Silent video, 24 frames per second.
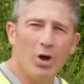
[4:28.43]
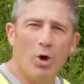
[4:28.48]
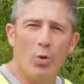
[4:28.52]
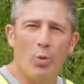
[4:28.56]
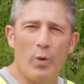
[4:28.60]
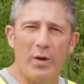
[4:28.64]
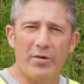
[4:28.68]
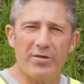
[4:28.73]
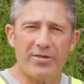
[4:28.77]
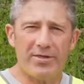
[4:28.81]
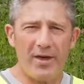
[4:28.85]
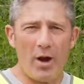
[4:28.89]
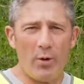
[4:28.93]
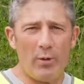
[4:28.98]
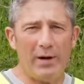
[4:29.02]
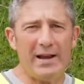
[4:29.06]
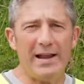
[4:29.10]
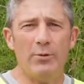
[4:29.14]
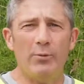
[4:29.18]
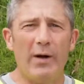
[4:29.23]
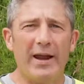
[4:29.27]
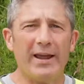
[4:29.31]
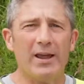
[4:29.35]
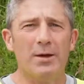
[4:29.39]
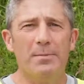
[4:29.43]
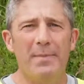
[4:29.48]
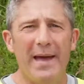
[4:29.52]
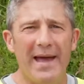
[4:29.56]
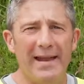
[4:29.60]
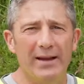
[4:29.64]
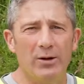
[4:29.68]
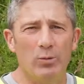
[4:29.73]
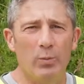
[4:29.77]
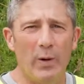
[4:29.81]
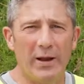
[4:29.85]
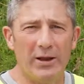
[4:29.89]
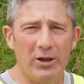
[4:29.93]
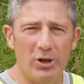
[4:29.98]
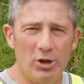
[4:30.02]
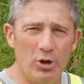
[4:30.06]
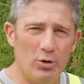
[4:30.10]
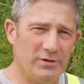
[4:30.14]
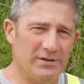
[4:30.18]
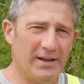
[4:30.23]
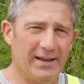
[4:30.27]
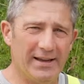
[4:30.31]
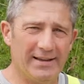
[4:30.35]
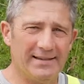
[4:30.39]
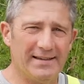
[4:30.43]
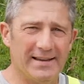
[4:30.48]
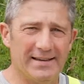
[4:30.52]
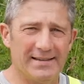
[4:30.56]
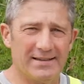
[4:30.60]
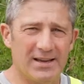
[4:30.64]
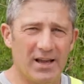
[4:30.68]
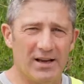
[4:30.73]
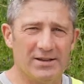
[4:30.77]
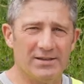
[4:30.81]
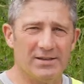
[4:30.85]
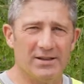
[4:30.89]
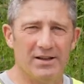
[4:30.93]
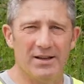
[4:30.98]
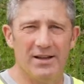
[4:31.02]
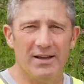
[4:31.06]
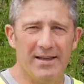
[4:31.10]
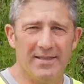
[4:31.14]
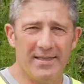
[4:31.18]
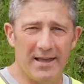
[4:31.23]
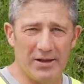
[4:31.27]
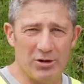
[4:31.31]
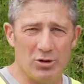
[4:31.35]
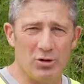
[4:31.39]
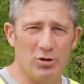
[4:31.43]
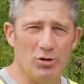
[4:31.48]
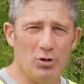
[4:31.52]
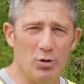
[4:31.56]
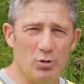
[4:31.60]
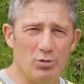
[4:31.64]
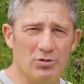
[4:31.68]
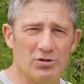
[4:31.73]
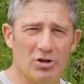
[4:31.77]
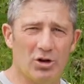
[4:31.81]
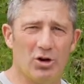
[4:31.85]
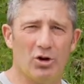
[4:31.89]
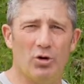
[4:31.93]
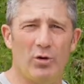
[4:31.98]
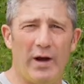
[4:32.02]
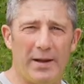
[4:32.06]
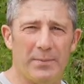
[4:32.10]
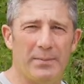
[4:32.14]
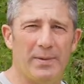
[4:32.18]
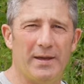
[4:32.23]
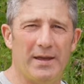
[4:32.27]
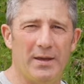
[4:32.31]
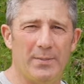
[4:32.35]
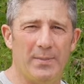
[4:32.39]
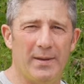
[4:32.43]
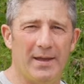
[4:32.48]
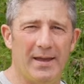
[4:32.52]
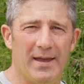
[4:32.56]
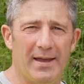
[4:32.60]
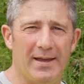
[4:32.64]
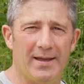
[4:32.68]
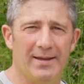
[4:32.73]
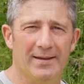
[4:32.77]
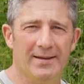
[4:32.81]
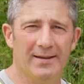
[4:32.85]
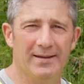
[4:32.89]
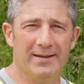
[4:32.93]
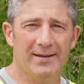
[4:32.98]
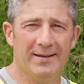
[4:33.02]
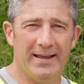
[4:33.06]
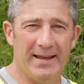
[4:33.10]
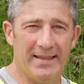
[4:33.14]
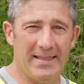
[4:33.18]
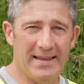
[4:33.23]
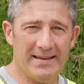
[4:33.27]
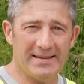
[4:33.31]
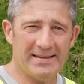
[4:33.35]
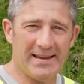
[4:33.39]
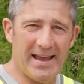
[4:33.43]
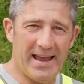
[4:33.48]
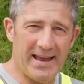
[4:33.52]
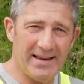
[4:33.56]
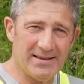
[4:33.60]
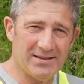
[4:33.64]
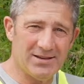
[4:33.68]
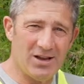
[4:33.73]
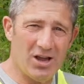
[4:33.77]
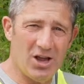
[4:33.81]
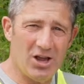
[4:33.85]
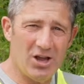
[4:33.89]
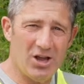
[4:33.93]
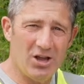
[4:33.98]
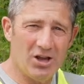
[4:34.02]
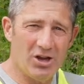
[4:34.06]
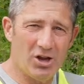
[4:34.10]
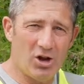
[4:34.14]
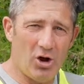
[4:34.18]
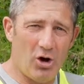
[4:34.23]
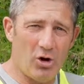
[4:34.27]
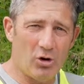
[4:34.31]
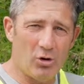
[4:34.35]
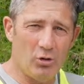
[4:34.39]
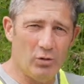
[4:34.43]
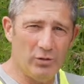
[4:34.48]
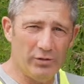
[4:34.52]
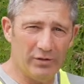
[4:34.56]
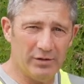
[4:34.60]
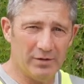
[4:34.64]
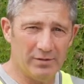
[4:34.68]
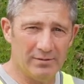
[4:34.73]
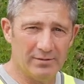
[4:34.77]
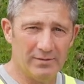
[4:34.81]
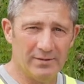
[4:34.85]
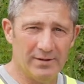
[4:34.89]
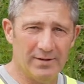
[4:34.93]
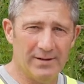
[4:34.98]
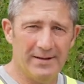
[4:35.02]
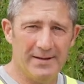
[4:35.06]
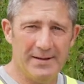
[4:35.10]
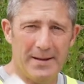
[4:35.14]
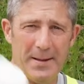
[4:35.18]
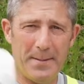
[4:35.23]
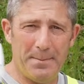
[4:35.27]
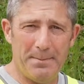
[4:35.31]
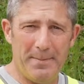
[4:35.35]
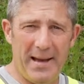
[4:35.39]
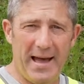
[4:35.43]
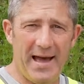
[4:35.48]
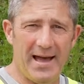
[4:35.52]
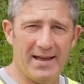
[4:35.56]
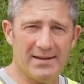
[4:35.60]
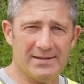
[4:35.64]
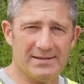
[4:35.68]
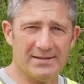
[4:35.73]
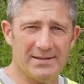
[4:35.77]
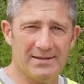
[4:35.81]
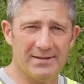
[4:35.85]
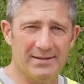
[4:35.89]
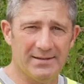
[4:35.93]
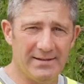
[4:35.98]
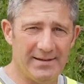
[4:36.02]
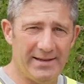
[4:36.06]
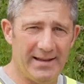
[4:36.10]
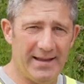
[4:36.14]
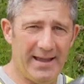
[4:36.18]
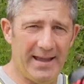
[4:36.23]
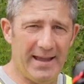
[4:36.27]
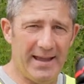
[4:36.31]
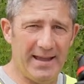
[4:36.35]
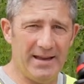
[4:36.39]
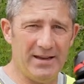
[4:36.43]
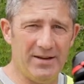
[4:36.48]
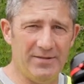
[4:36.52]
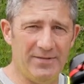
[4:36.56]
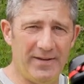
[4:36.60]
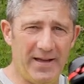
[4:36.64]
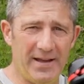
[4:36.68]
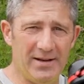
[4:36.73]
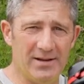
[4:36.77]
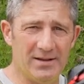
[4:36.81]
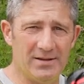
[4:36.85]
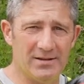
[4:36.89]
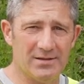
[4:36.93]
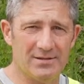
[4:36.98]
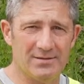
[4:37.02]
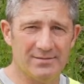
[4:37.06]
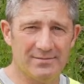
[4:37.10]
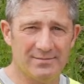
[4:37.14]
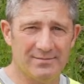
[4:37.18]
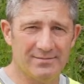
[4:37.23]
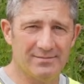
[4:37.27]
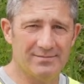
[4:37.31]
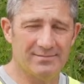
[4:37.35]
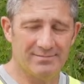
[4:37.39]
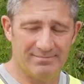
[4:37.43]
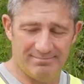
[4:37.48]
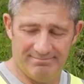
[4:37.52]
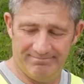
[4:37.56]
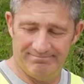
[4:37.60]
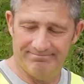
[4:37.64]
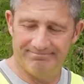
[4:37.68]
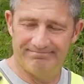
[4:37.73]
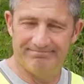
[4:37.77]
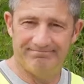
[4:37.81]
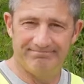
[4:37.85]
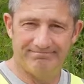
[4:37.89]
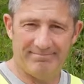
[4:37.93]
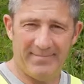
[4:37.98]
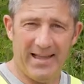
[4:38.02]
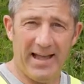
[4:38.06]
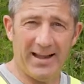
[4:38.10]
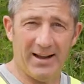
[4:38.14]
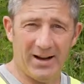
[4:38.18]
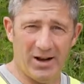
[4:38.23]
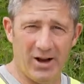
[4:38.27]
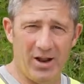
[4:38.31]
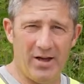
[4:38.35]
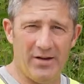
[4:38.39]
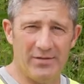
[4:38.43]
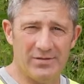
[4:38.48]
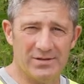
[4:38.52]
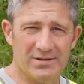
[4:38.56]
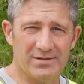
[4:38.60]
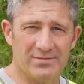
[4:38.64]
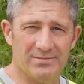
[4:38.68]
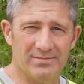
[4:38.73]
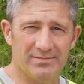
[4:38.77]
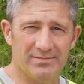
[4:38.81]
We thoroughly recommend when using a disc cutter that you use the correct PPE. In this case, goggles, mask, ear defenders, and gloves.